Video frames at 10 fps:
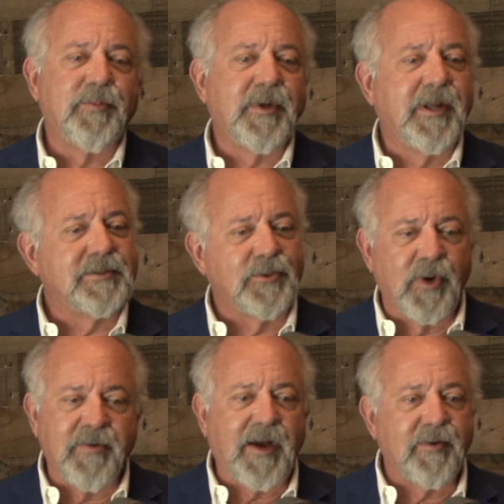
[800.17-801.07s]
bidding. I said,
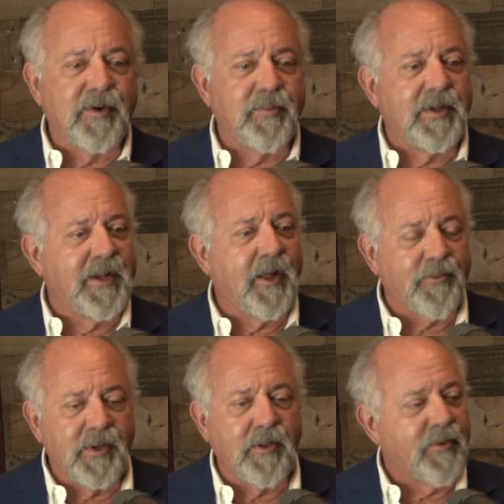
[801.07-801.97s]
$2,500 to bid, now
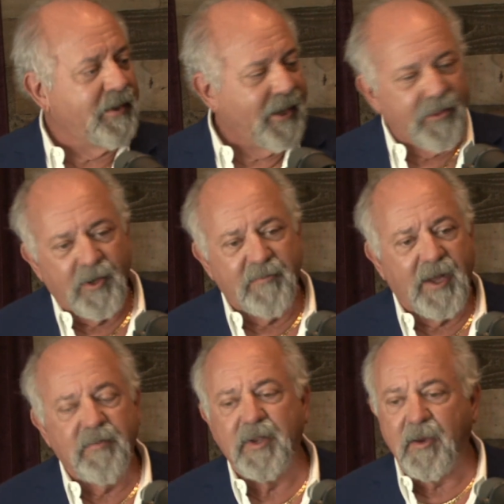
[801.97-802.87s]
3 to 3, now
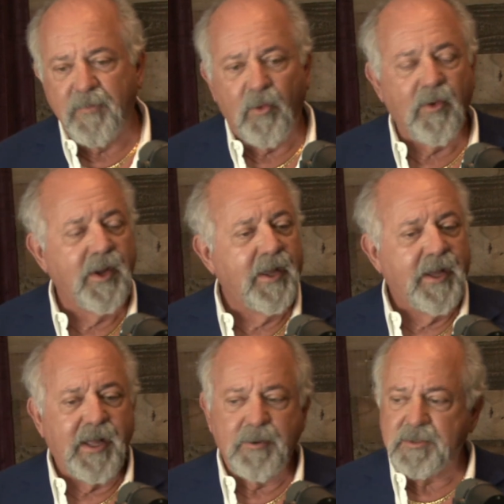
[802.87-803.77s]
35, and now 4.
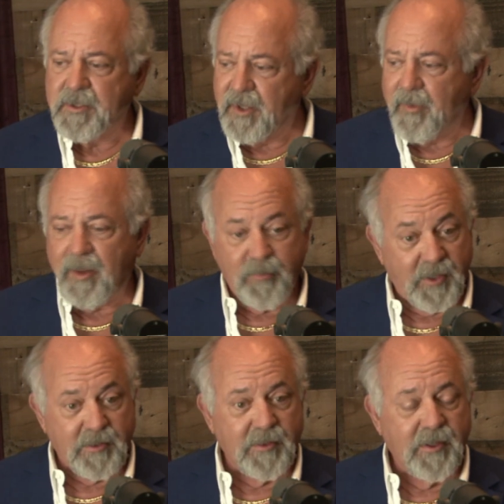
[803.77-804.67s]
And there was another man
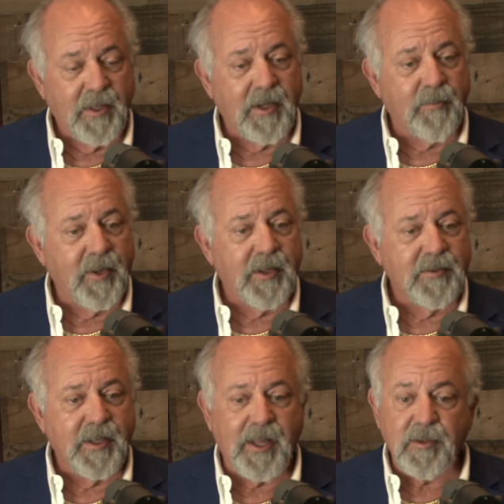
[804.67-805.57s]
bidding. And I'm
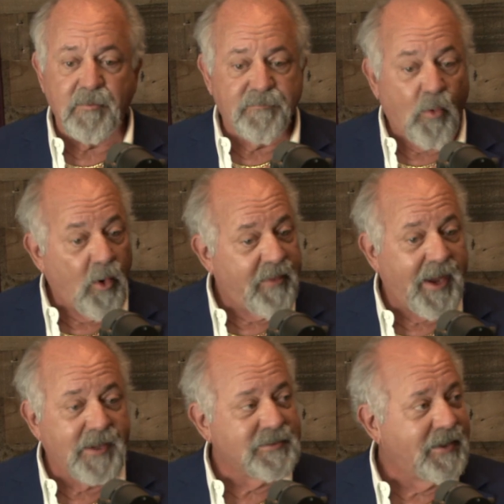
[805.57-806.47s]
like, I got to
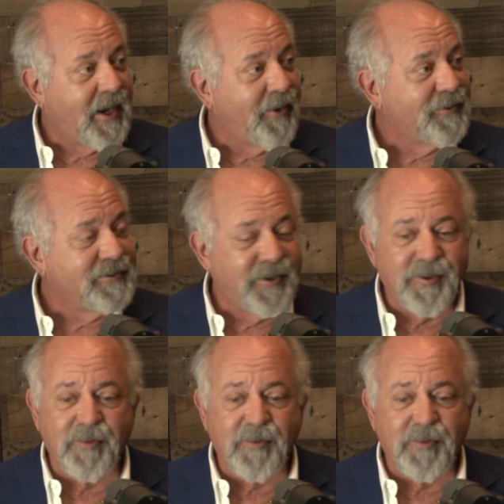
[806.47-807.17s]
$4,000, then